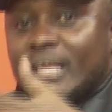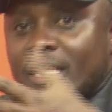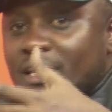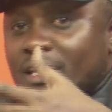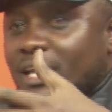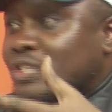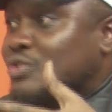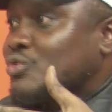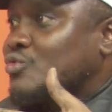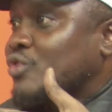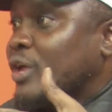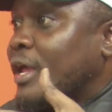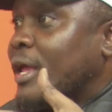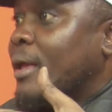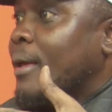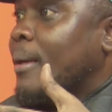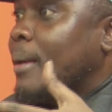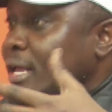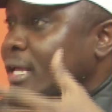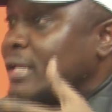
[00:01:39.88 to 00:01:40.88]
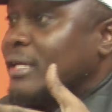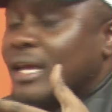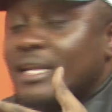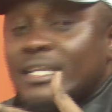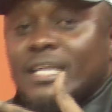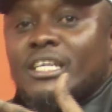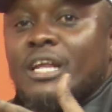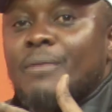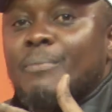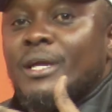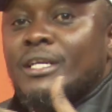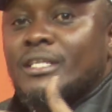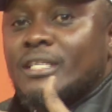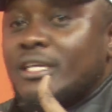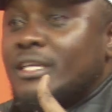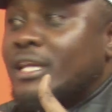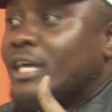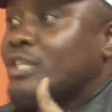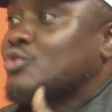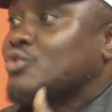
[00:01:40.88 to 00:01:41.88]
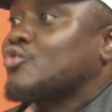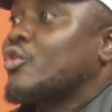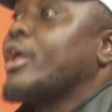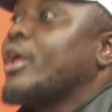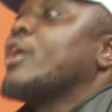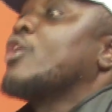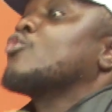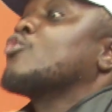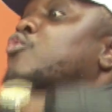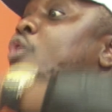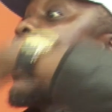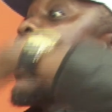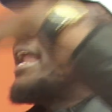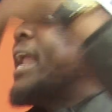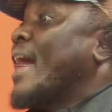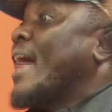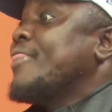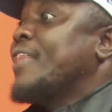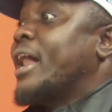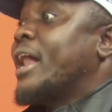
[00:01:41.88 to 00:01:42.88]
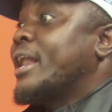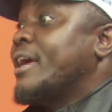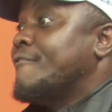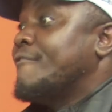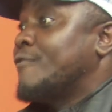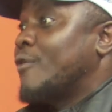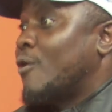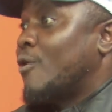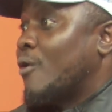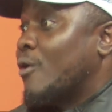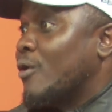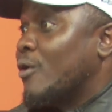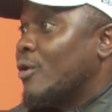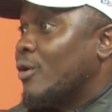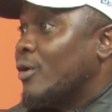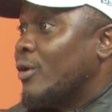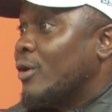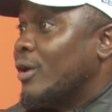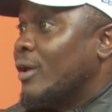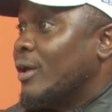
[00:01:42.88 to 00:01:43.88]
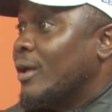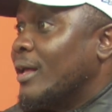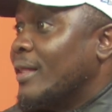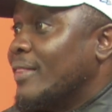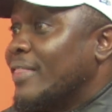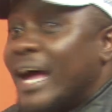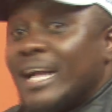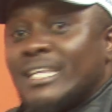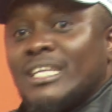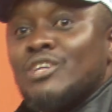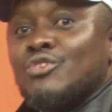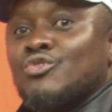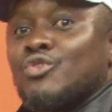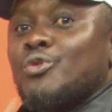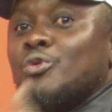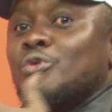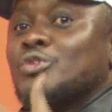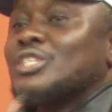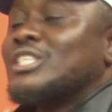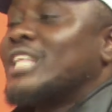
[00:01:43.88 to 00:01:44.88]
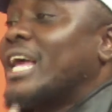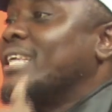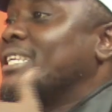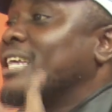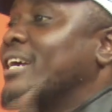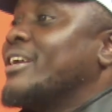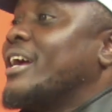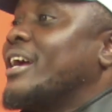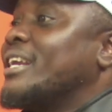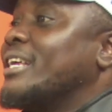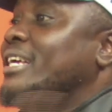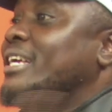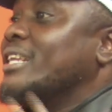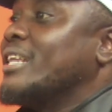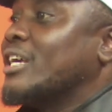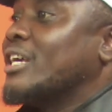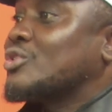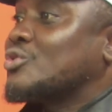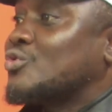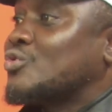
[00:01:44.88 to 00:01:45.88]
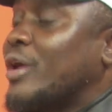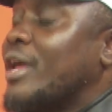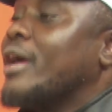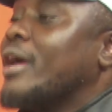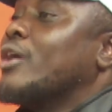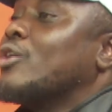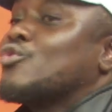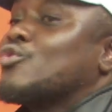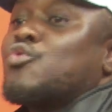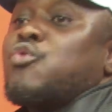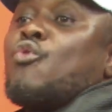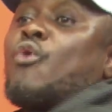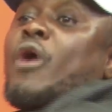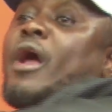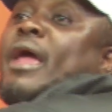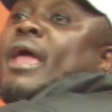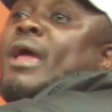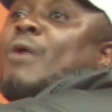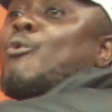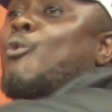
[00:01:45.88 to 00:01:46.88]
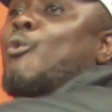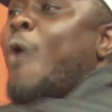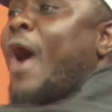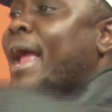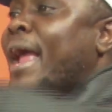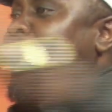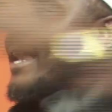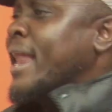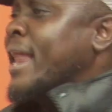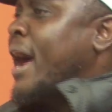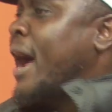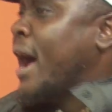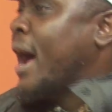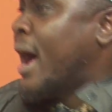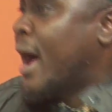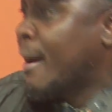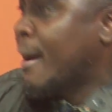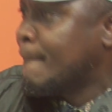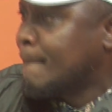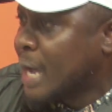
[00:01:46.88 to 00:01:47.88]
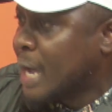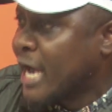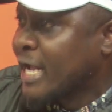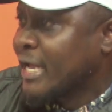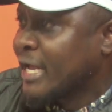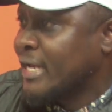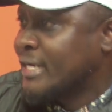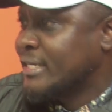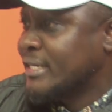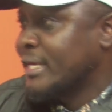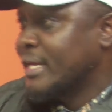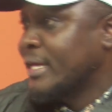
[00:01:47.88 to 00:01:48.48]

industry in entertainment industry to another level. That introduced Nigerian industry to a wider market.